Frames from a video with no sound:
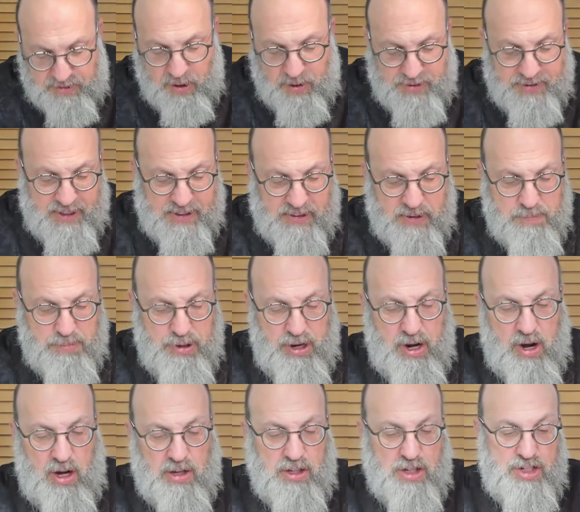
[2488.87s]
says the Pri
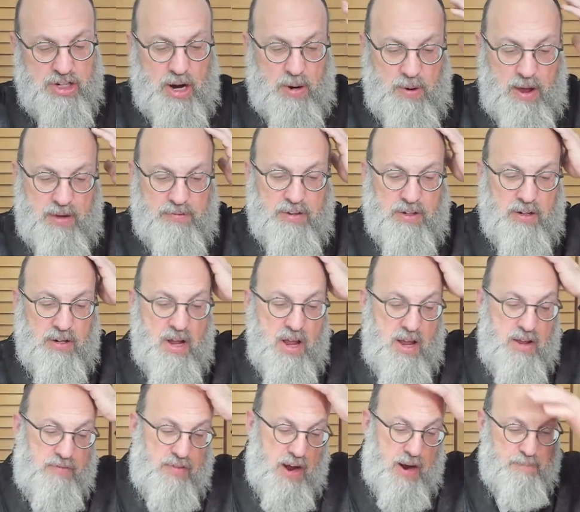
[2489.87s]
Chadash. However,
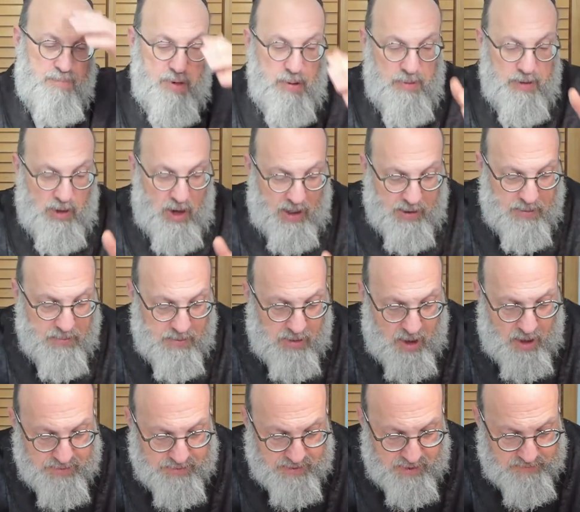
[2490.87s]
Far Prima
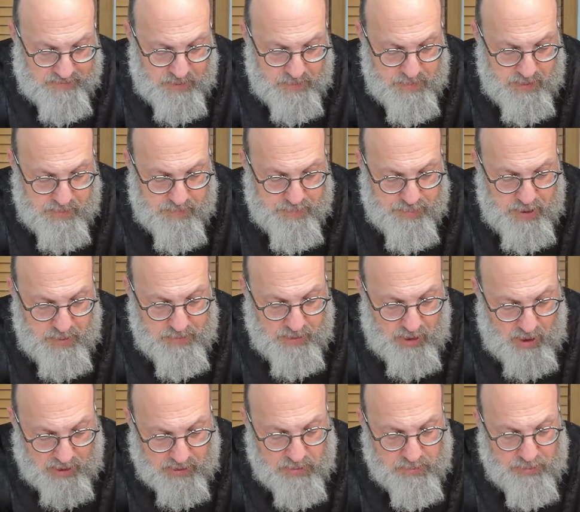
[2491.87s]
Kasav, the Prima
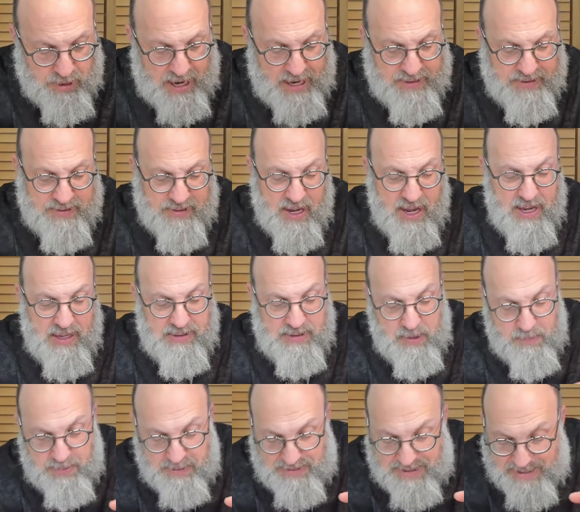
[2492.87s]
Gadol writes,
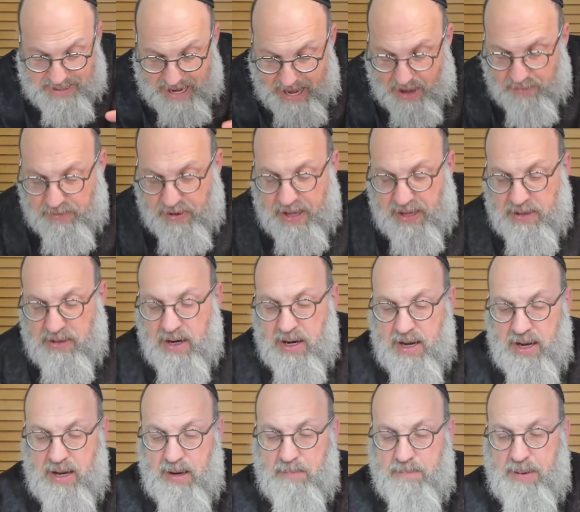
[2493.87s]
the B'diyeved
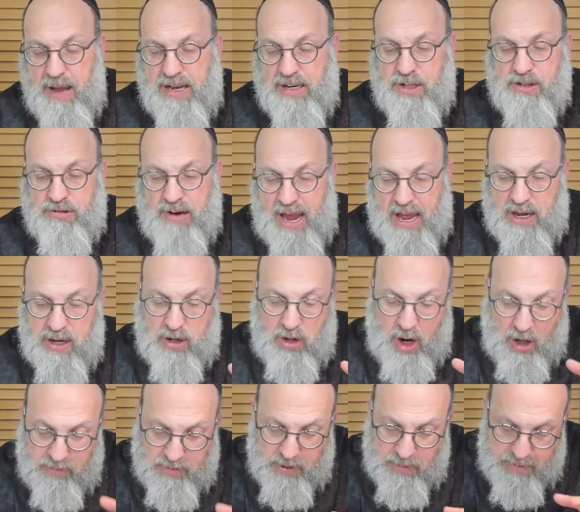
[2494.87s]
in Ben Krach
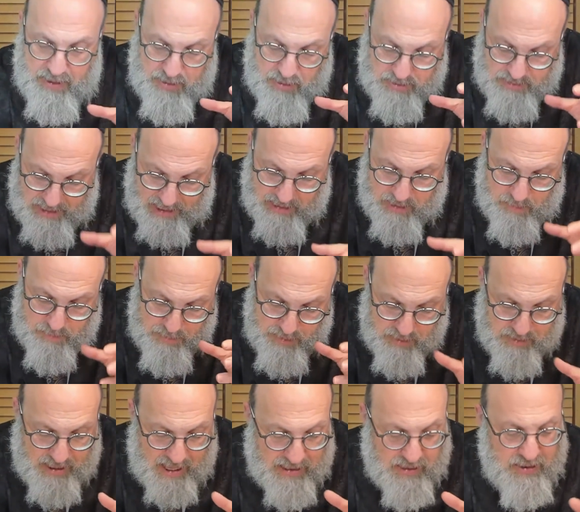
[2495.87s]
Karol Ben Yadalad
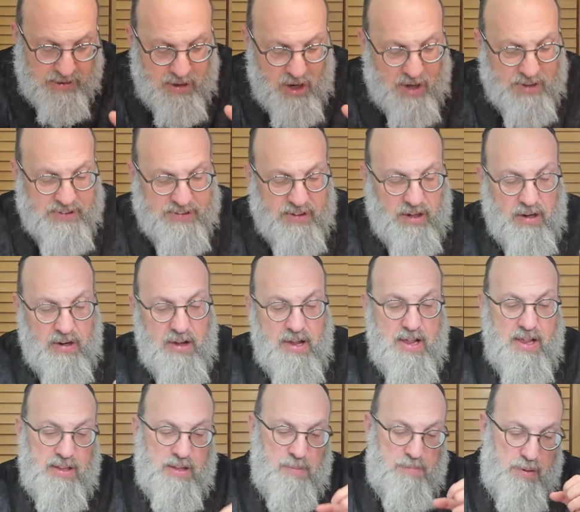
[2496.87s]
B'Yadalad Yotza.
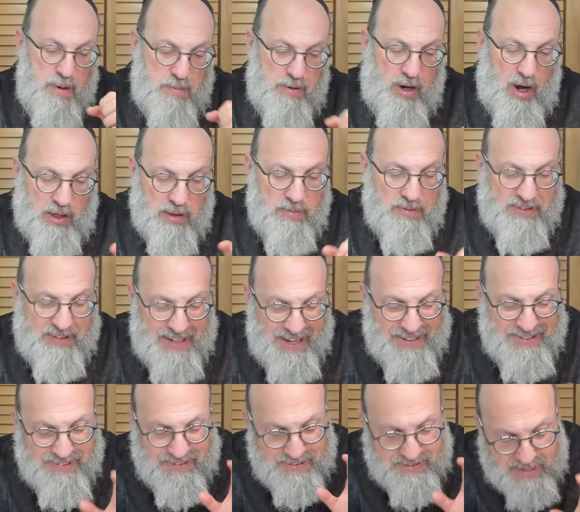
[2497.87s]
The Prima Gadol
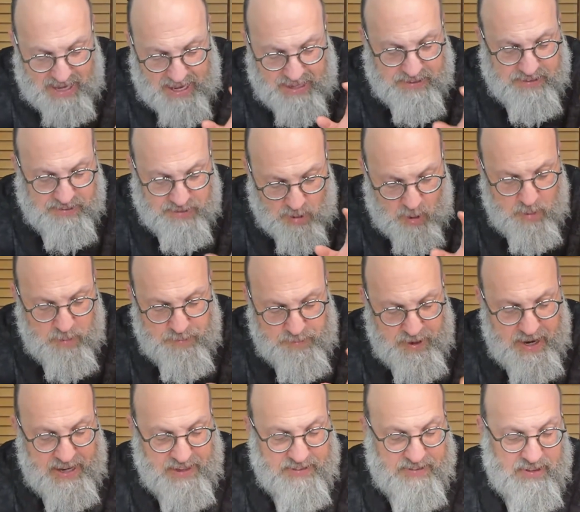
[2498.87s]
says, not so
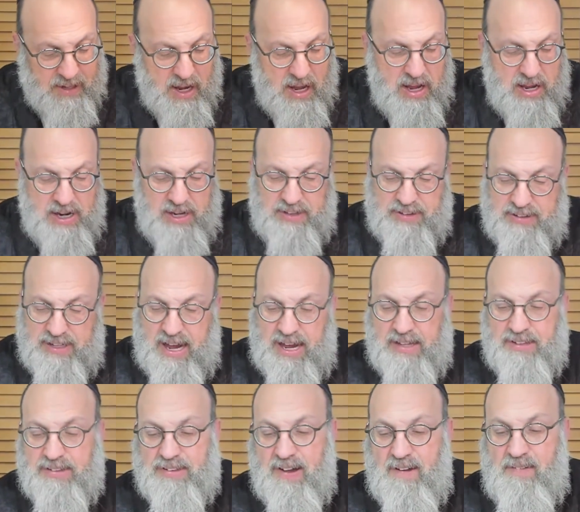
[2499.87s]
fast. He
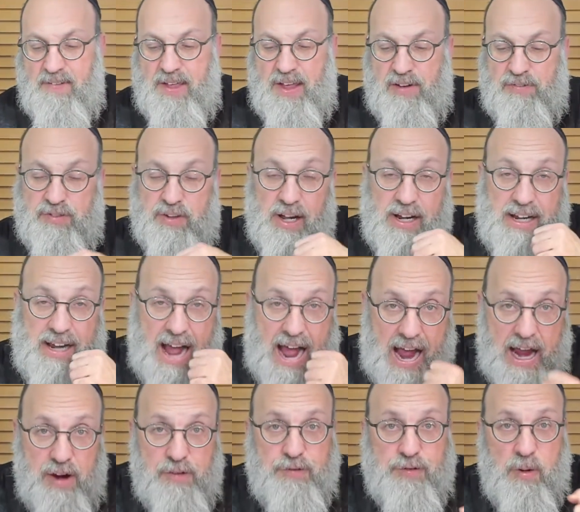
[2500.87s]
says, if the
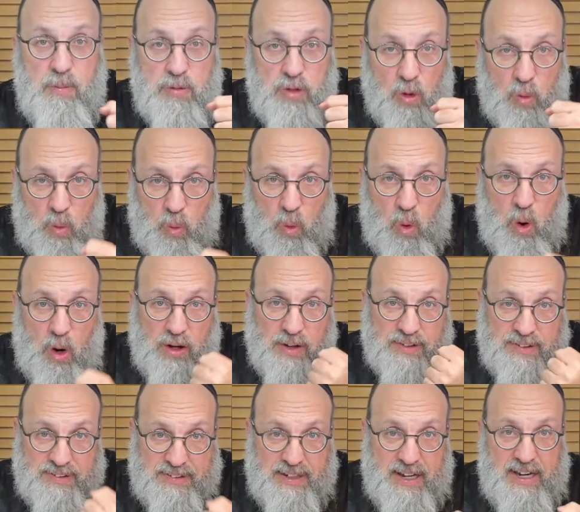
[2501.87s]
guy from the
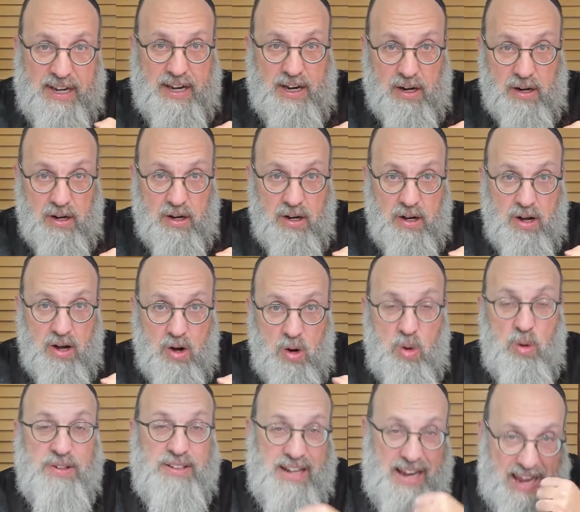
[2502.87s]
walled city,
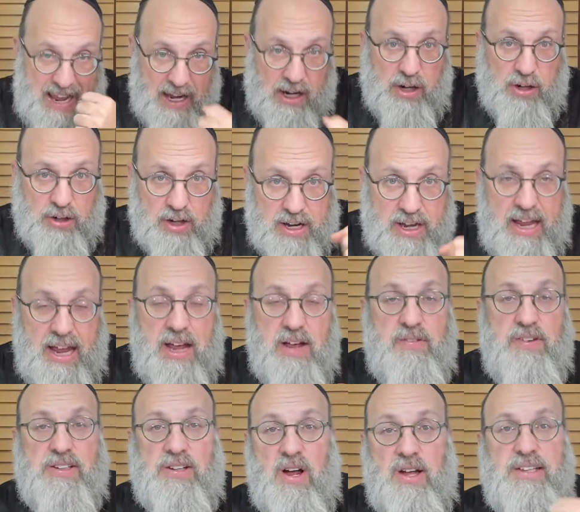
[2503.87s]
whose Iker
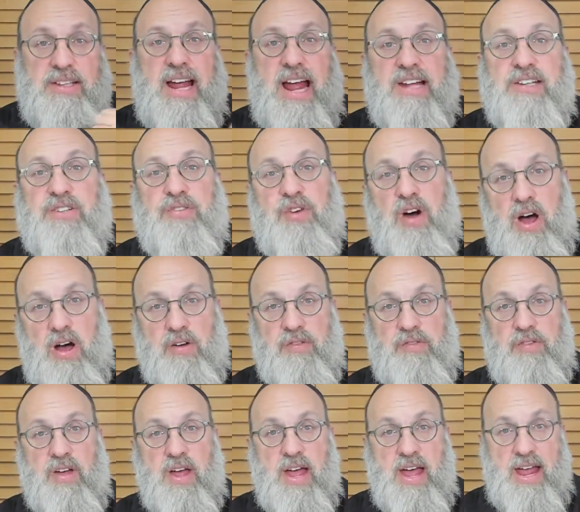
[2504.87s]
Chiv is on
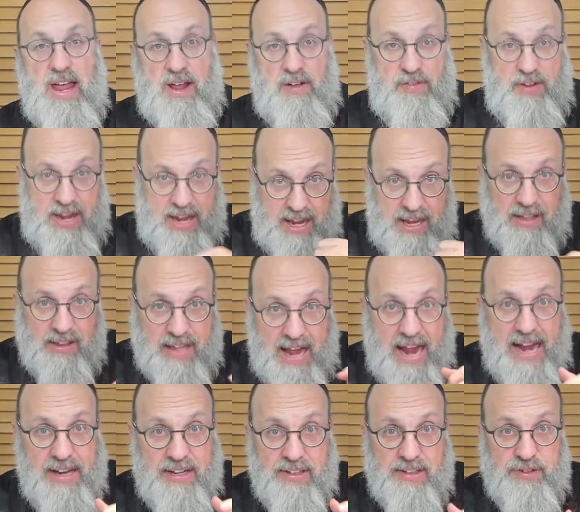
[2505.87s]
Tesvav, if he
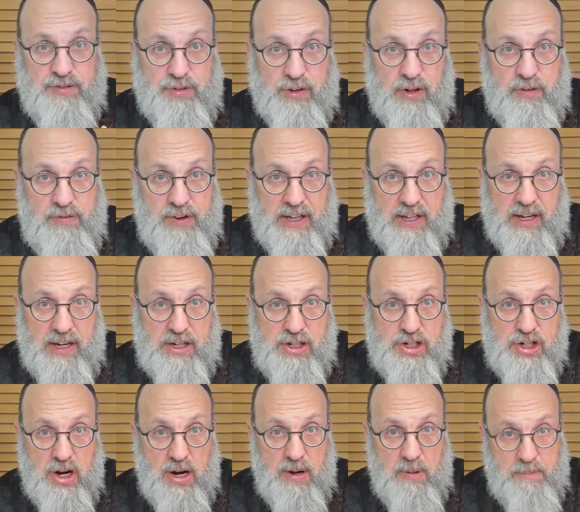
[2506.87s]
lanes for a
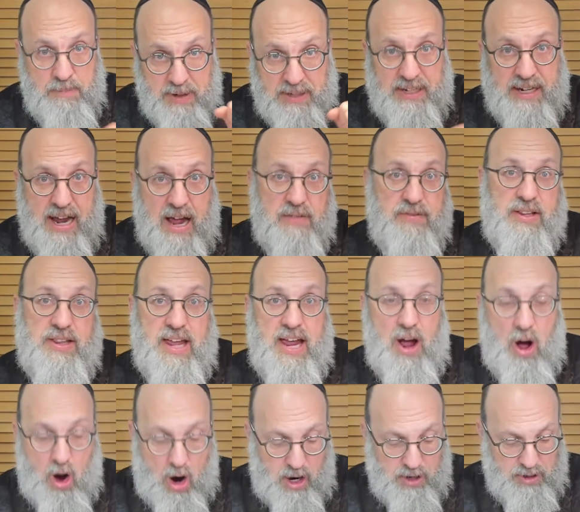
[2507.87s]
village, B'diavad, they
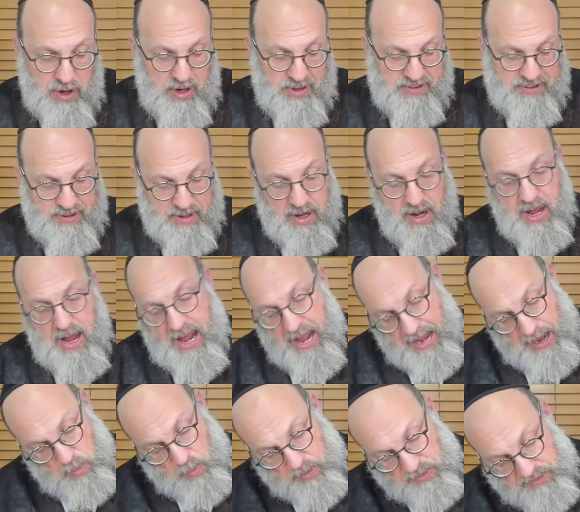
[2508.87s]
are Yaitza.
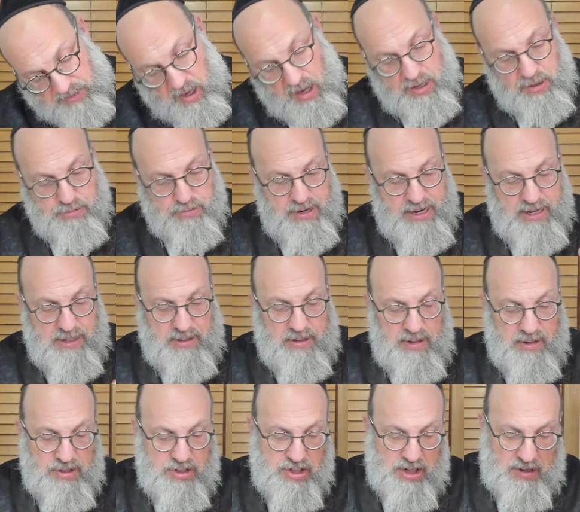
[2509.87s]
I was going to read
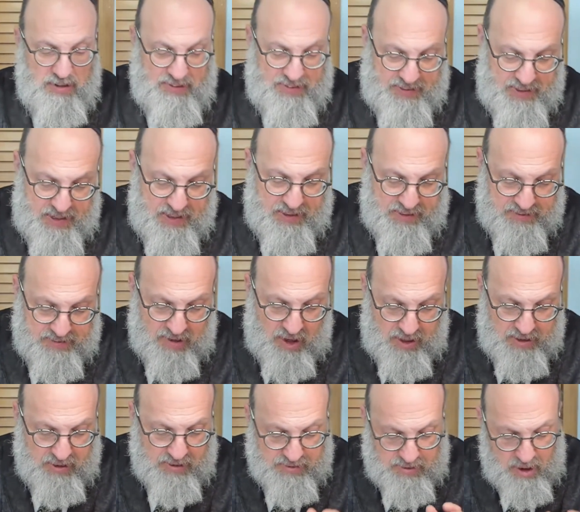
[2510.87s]
the Sha'ar HaTziyun
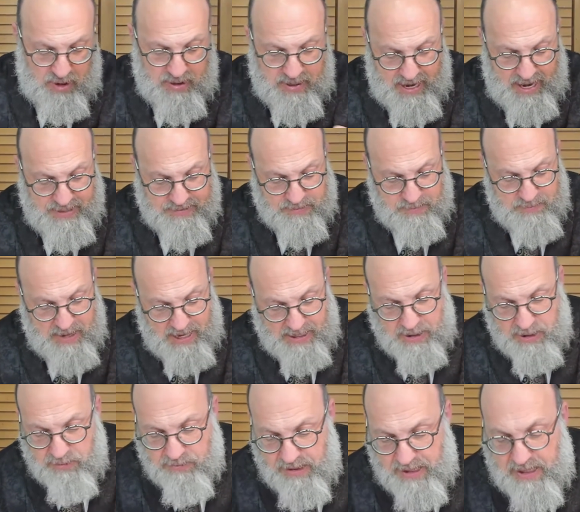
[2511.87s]
inside as Ches. I'm not
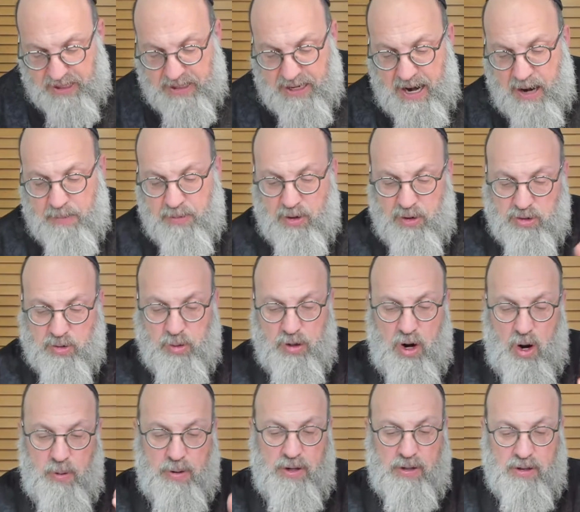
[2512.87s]
going to read it now because we're
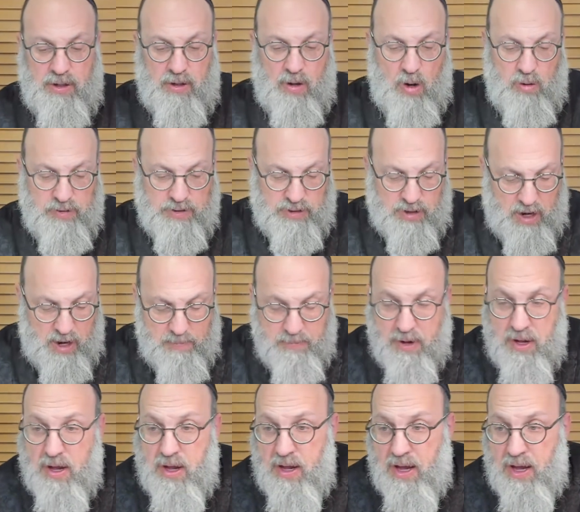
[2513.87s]
going a little over time.